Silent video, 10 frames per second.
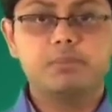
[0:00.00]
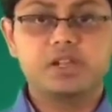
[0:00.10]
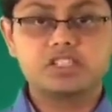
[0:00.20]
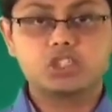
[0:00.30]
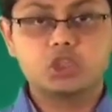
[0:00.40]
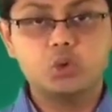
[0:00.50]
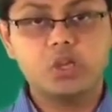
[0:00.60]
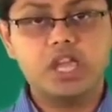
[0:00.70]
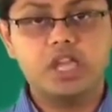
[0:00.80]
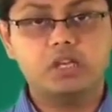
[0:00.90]
plus
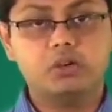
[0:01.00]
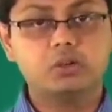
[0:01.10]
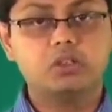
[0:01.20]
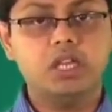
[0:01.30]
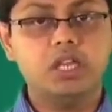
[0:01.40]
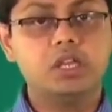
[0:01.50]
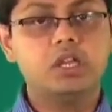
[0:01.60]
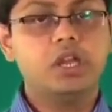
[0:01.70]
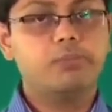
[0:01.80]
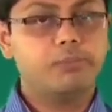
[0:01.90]

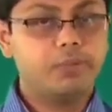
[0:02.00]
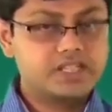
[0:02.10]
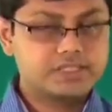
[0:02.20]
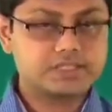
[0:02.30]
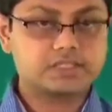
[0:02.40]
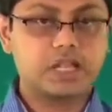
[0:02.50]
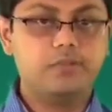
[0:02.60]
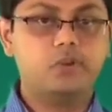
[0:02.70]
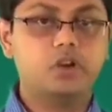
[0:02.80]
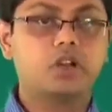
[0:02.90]
2KNO3 plus
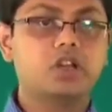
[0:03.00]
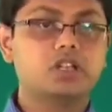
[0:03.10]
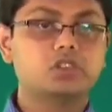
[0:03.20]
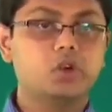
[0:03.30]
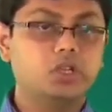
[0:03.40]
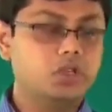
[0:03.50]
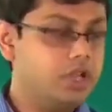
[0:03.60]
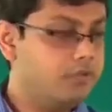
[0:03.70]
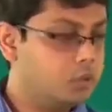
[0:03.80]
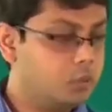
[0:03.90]
sulfur is going to
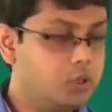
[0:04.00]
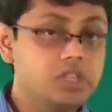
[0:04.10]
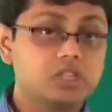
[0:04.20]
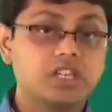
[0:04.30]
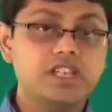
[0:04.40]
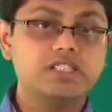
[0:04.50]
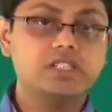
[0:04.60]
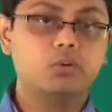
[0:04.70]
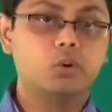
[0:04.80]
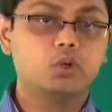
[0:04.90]
give you
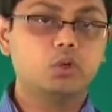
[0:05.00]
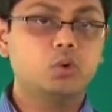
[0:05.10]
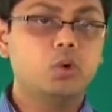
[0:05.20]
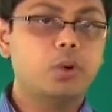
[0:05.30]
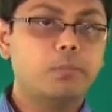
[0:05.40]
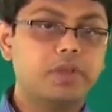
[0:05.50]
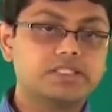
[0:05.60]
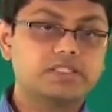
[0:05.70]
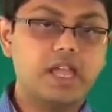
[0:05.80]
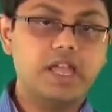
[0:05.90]
3CO2
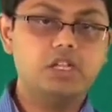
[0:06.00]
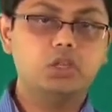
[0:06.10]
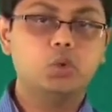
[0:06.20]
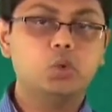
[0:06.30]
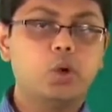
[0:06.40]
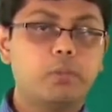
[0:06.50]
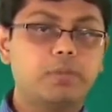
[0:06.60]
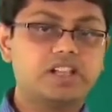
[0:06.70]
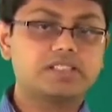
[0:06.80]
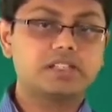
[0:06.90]
plus N2
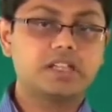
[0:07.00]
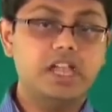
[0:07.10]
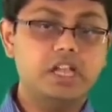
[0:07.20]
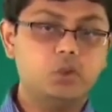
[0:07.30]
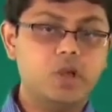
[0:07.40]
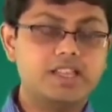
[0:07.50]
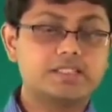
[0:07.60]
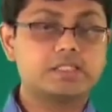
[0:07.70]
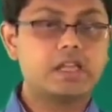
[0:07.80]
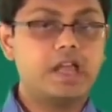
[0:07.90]
plus
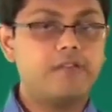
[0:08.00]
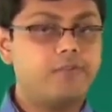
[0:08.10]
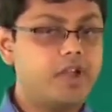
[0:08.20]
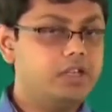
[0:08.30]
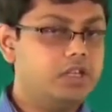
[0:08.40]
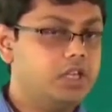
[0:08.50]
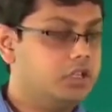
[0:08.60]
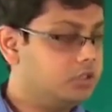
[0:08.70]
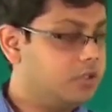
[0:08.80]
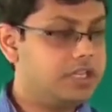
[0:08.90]
K2S, and finally
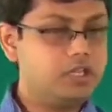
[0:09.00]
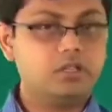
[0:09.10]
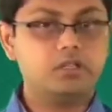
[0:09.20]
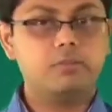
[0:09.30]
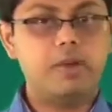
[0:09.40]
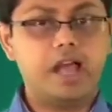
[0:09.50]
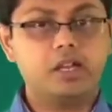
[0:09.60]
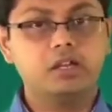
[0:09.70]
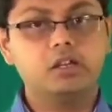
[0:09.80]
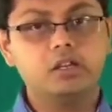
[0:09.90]
you get the bang.